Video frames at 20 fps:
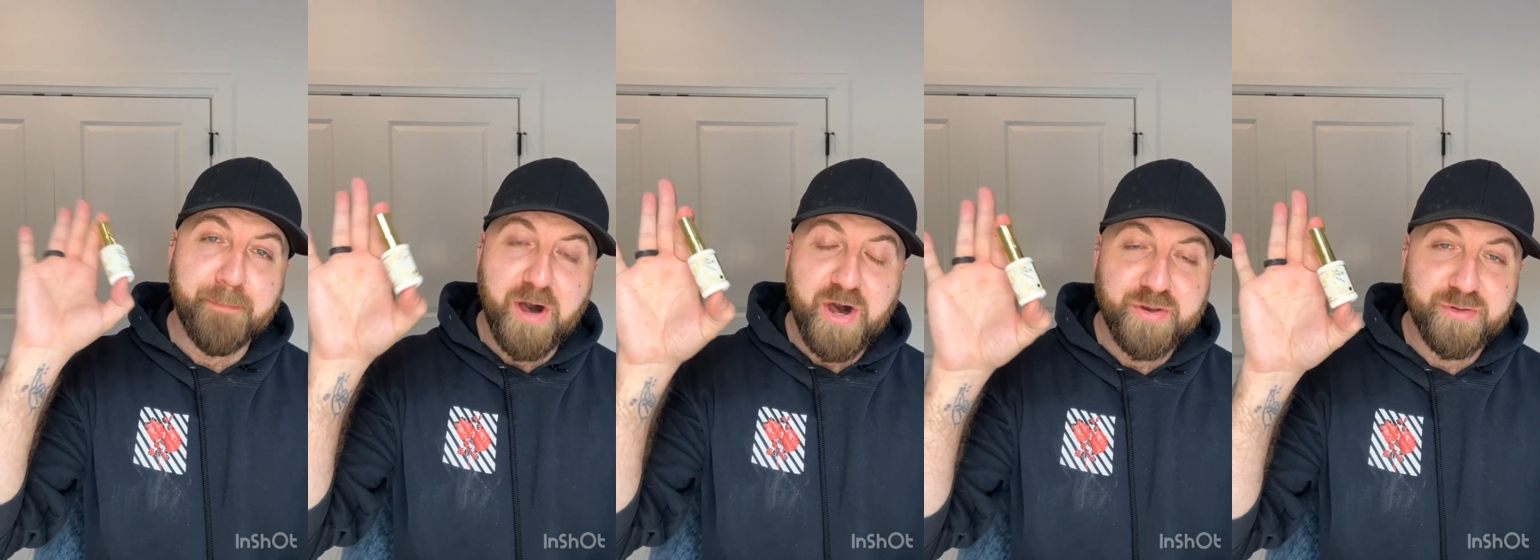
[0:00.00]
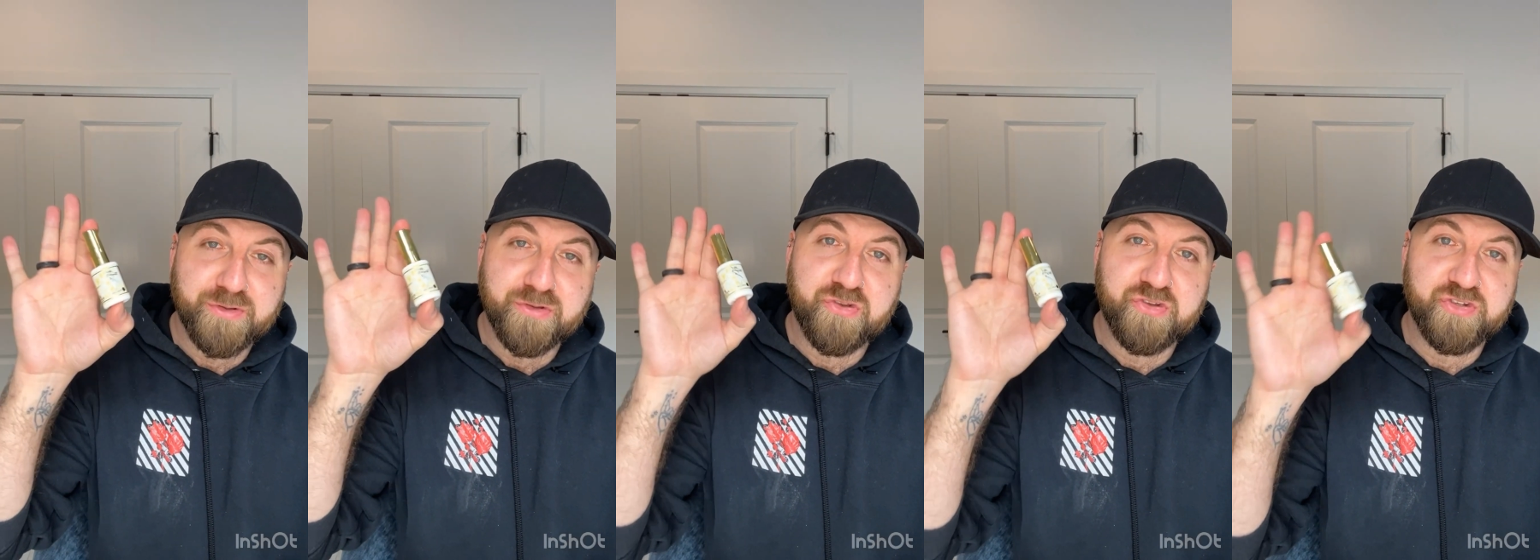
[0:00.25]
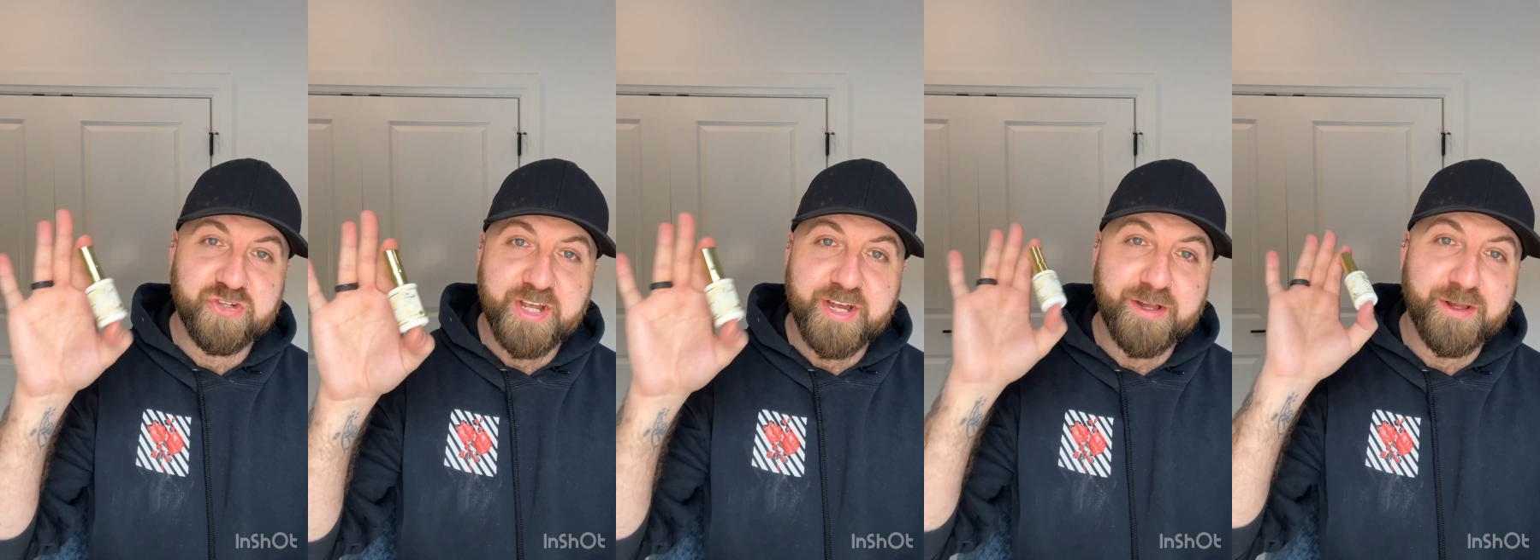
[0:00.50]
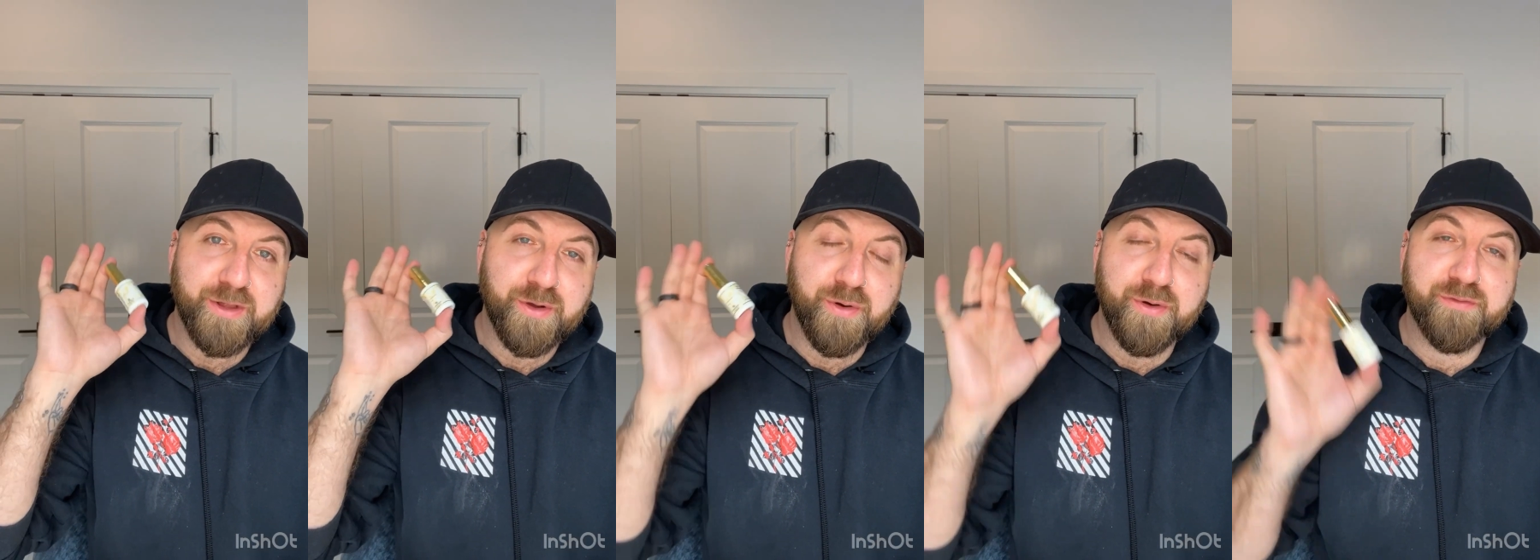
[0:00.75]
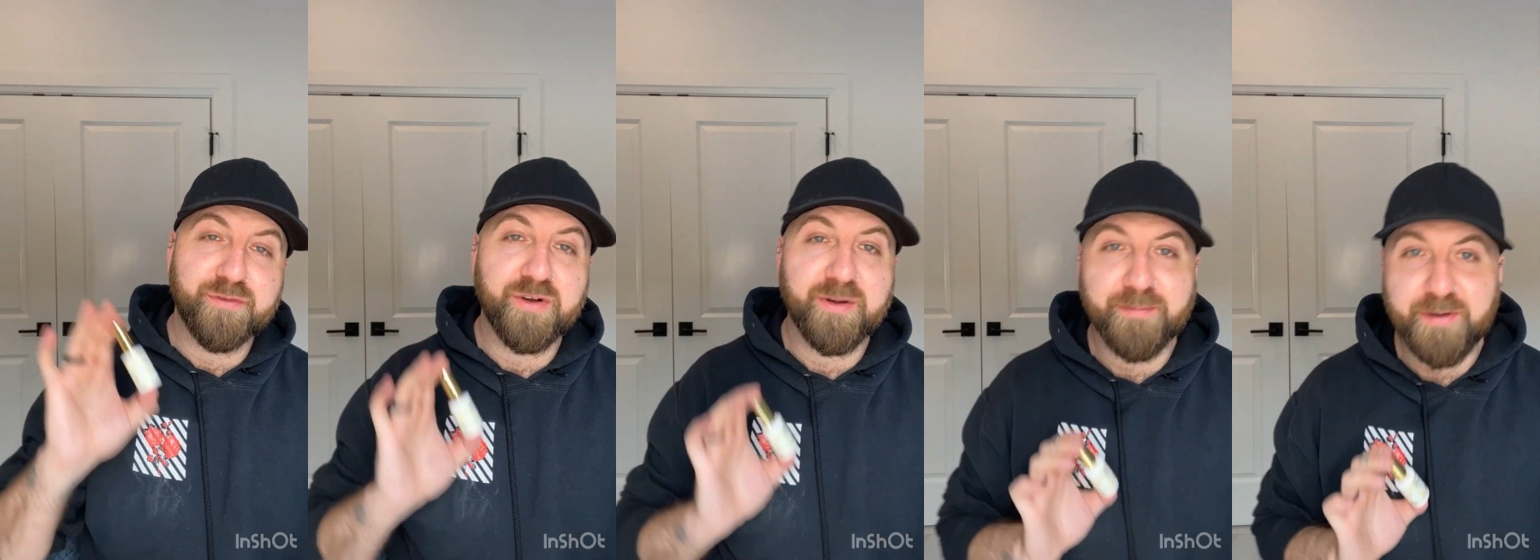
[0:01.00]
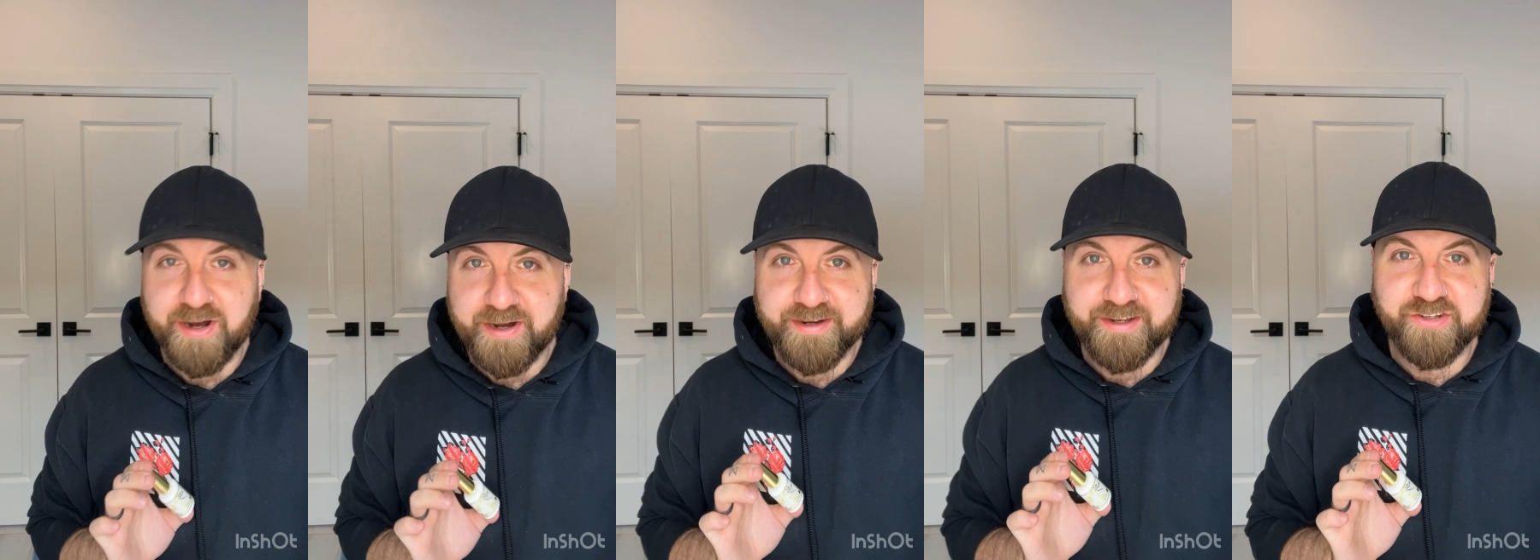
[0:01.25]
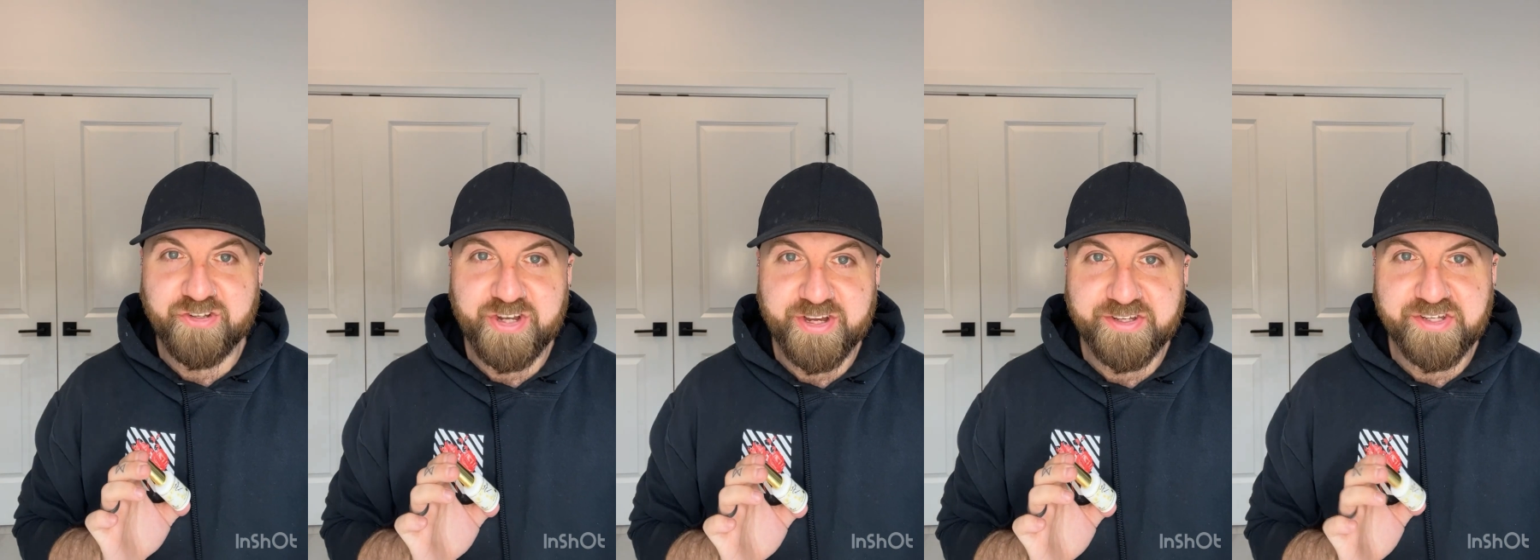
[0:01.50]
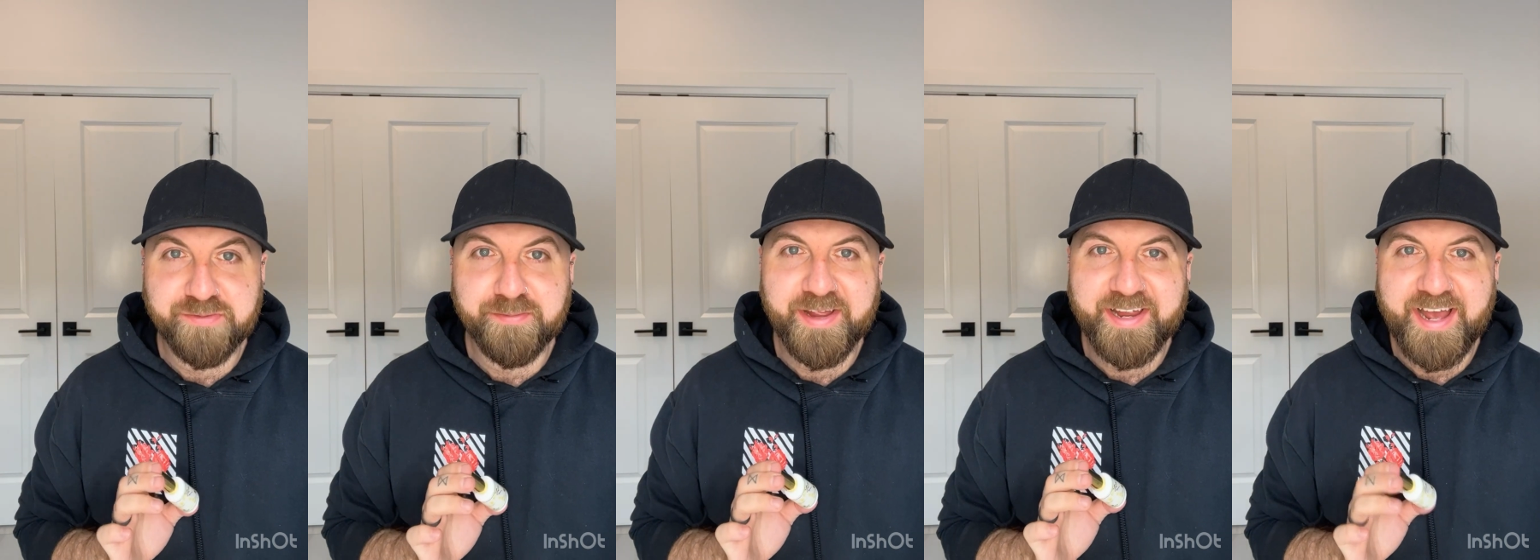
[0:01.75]
bottled gel over a potted
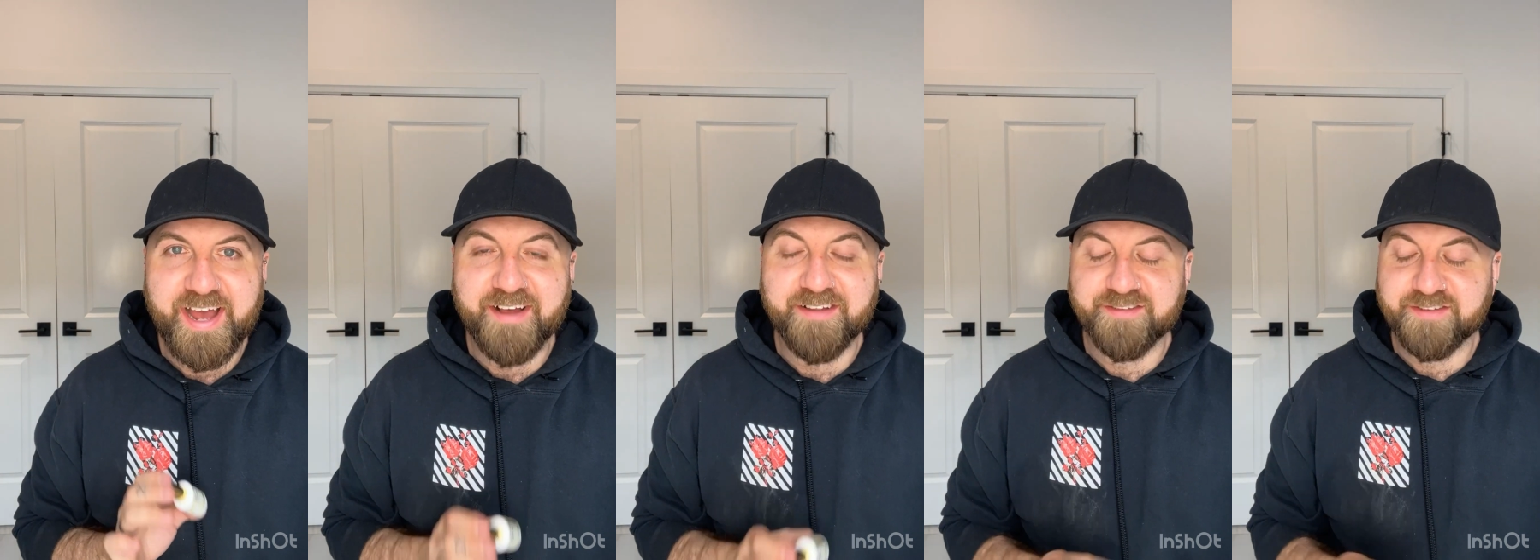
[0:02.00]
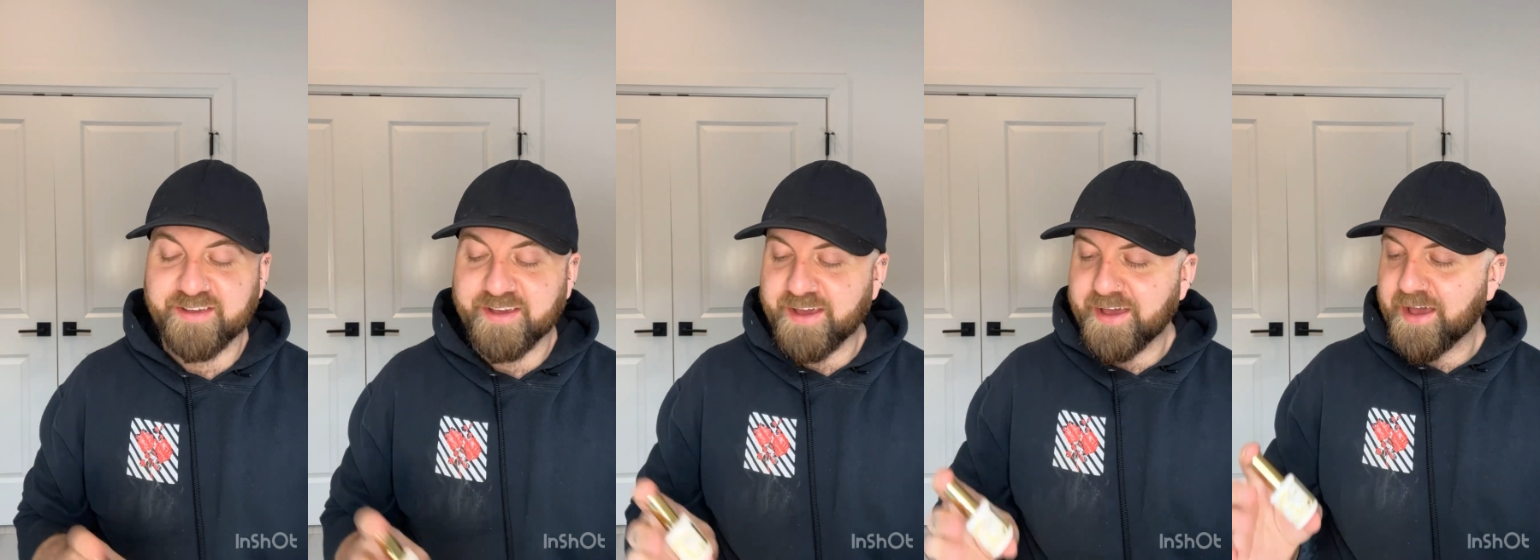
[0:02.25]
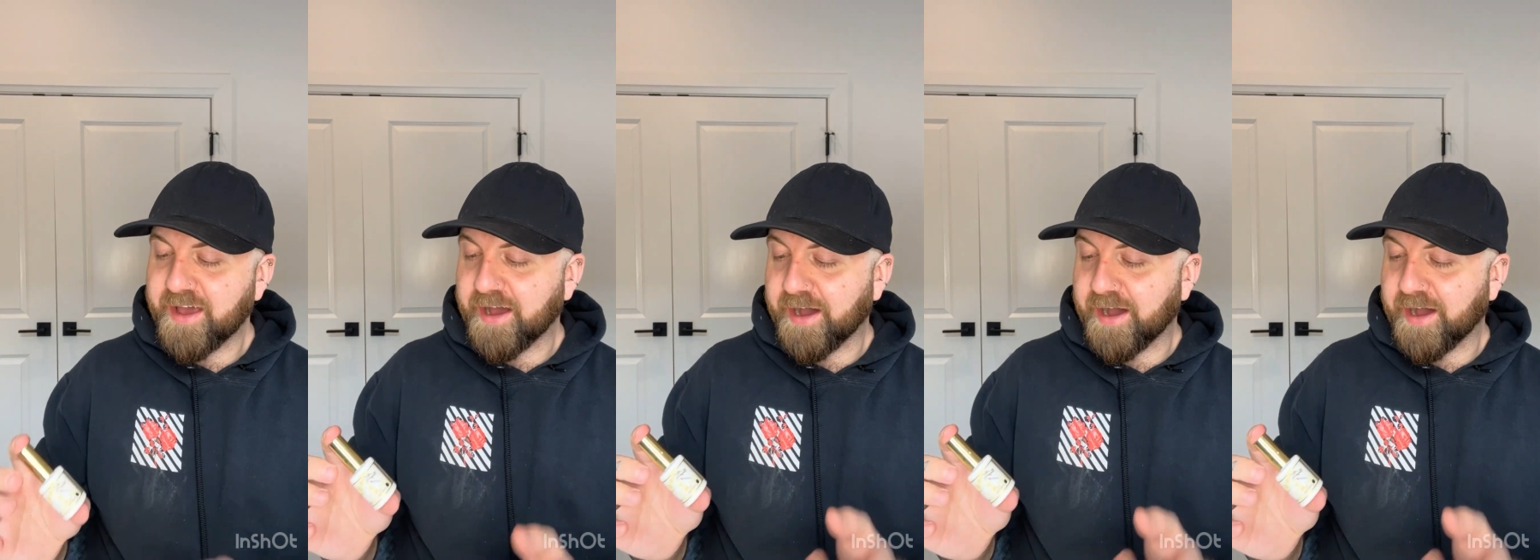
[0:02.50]
gel, you may ask?